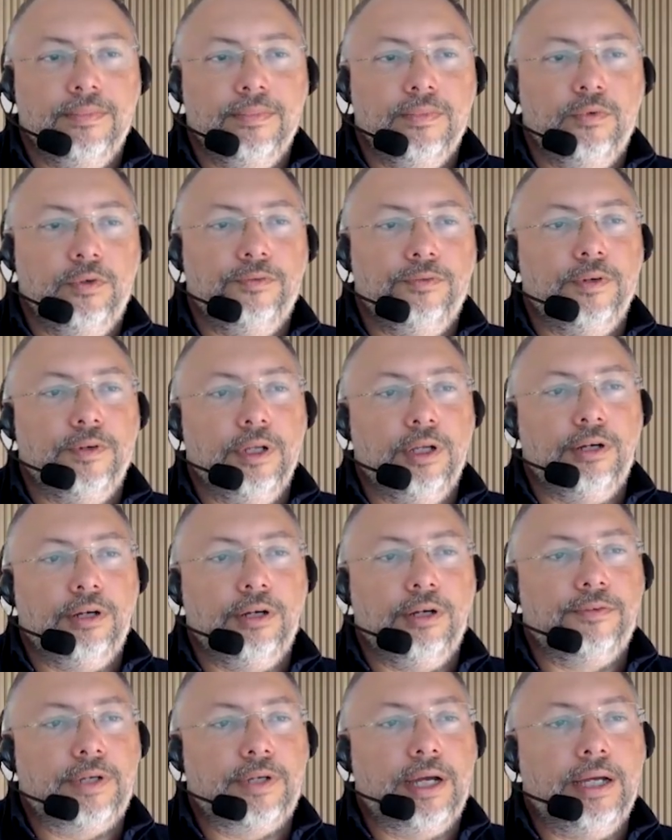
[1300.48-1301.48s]
with a lot
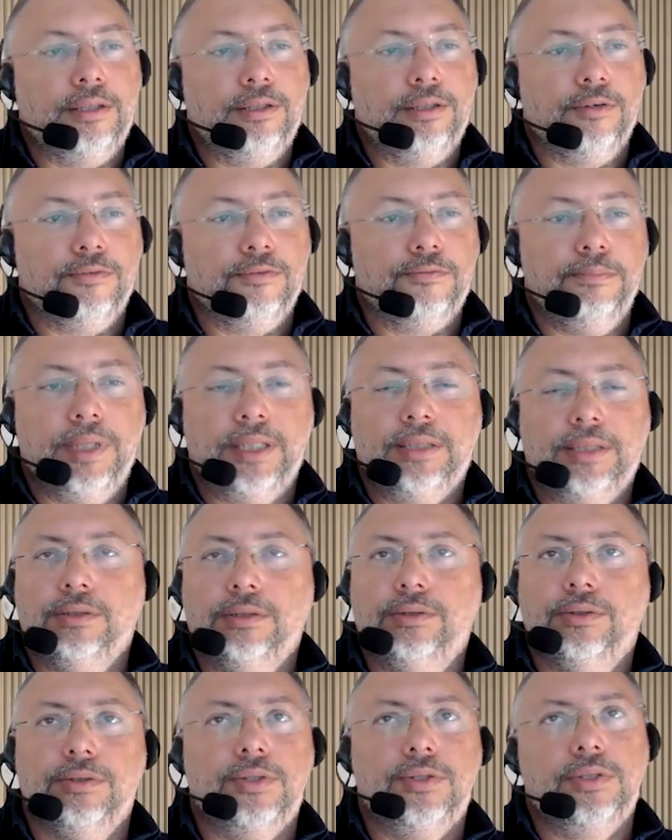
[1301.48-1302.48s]
of kind of
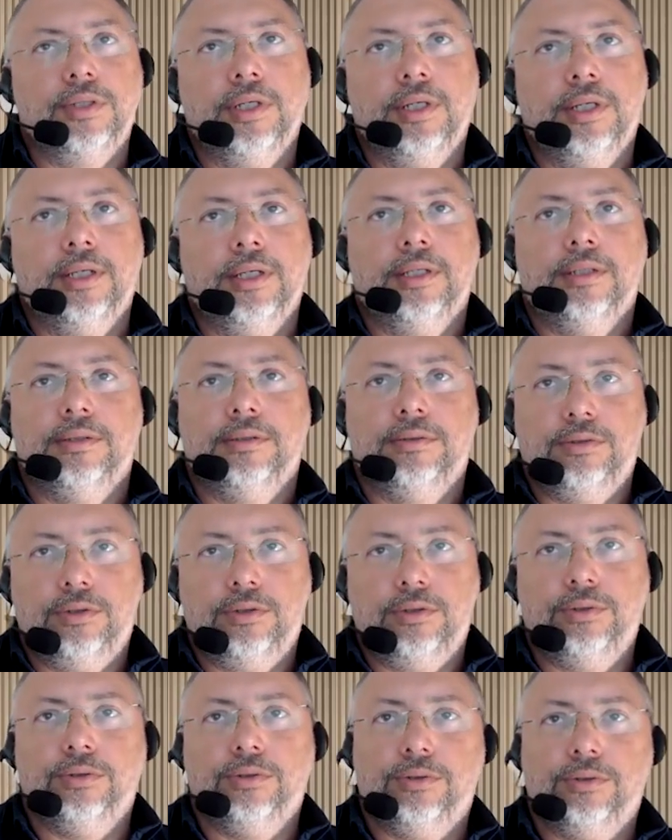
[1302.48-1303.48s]
methods
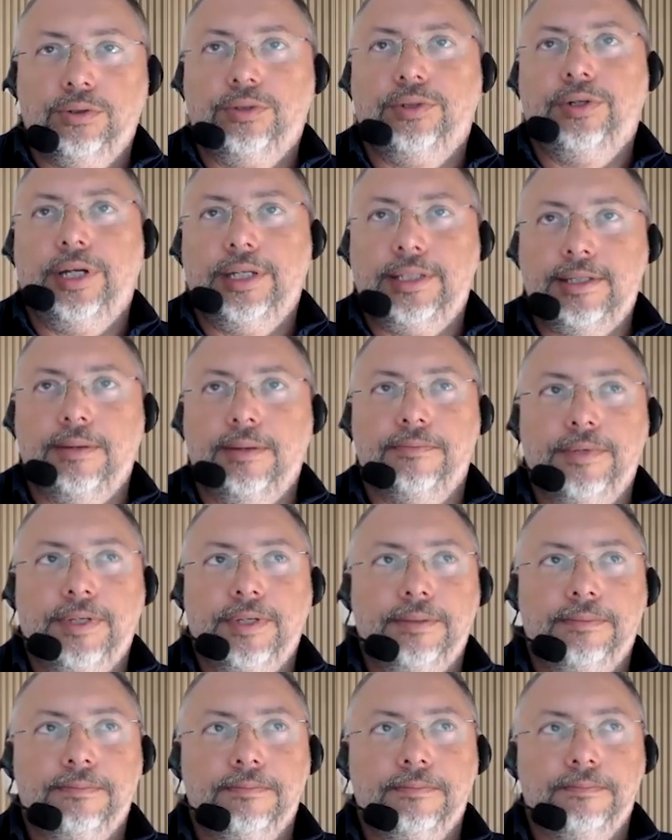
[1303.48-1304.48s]
to create something.
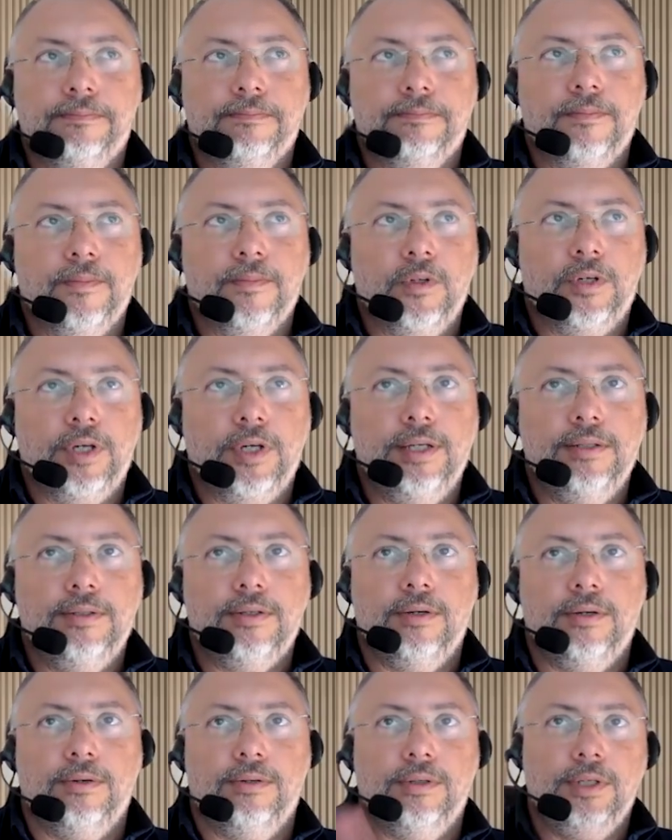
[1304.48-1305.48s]
Okay,
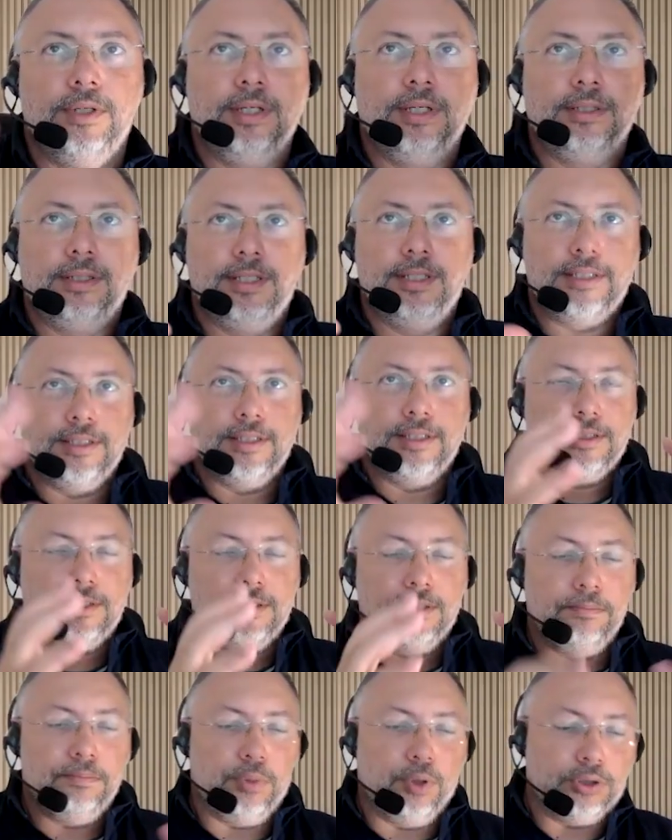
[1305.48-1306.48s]
so this is
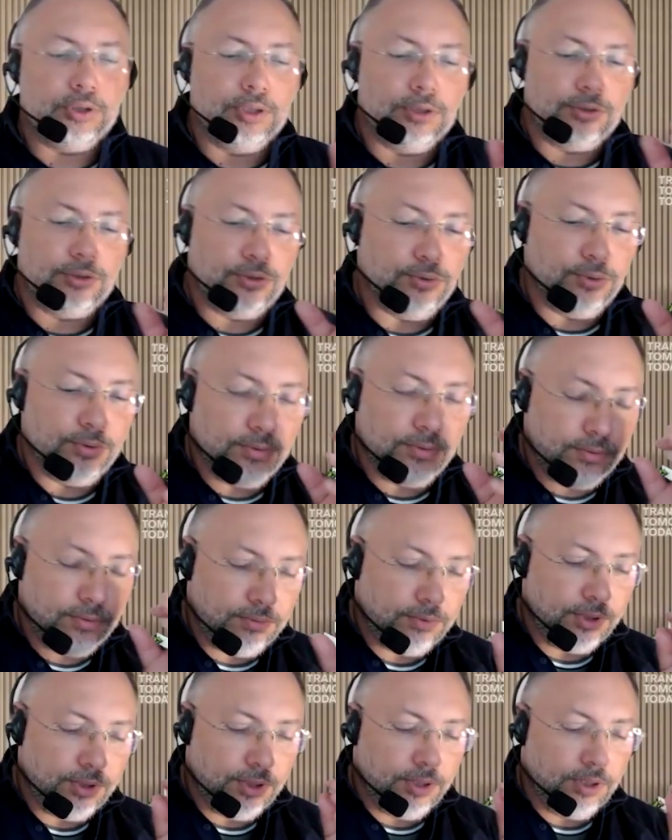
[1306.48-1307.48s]
important
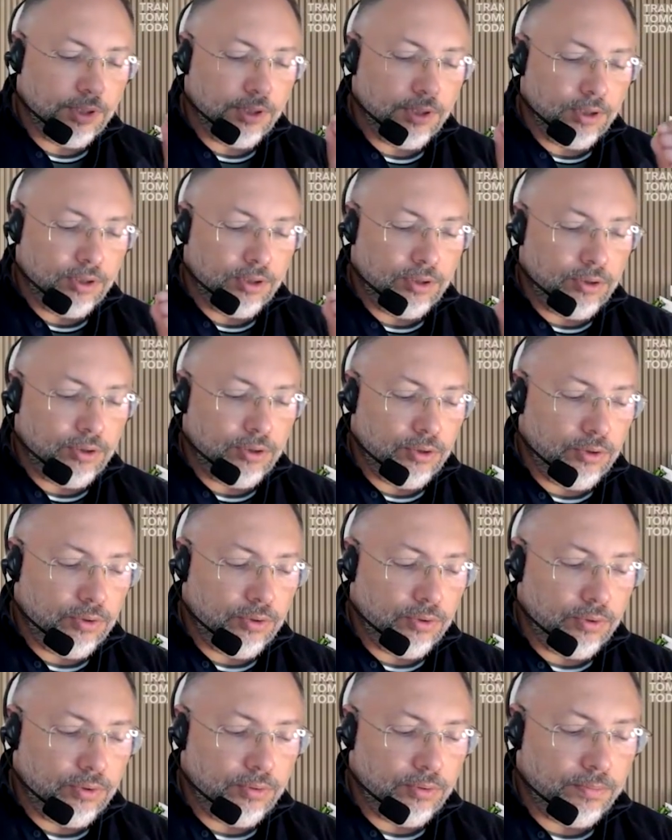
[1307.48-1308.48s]

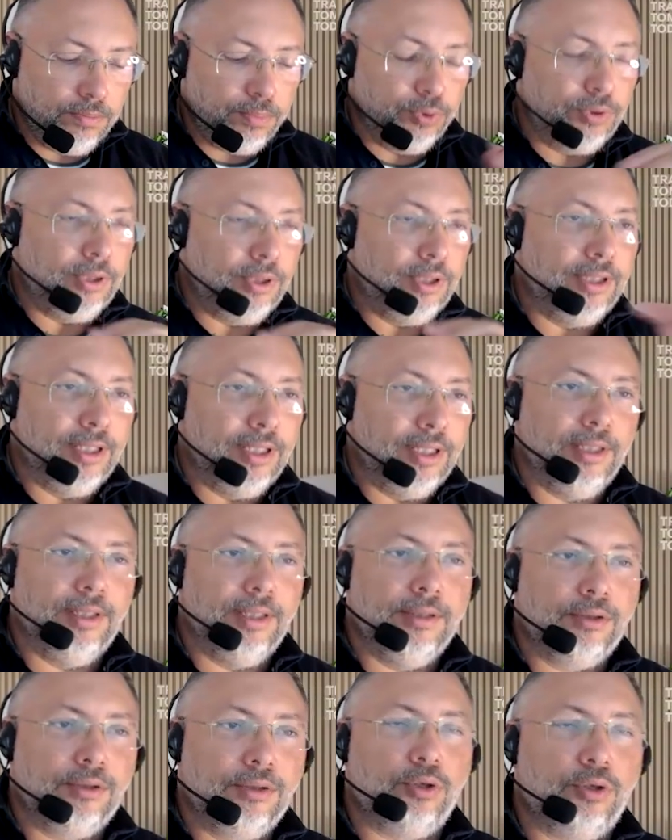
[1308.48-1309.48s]
to put in
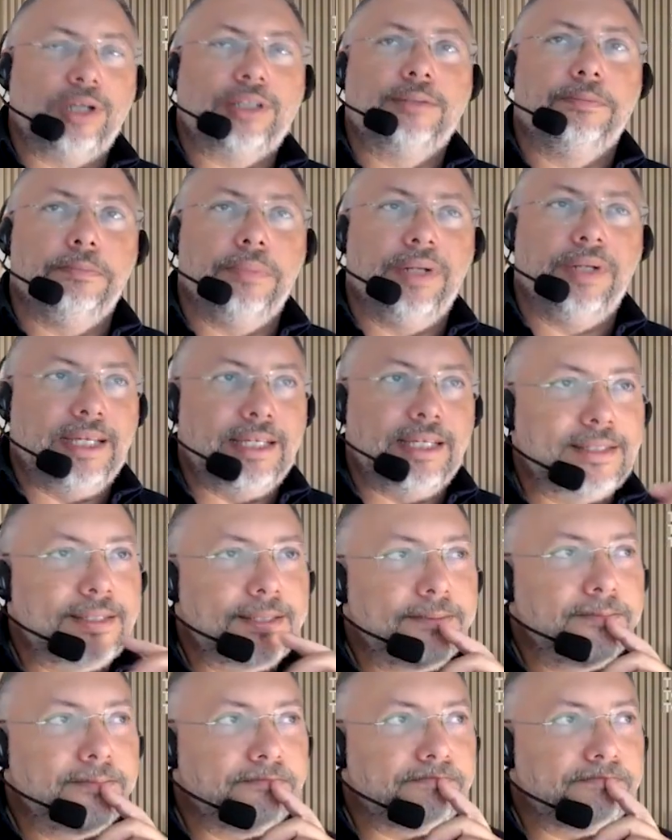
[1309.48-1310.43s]
the correct place.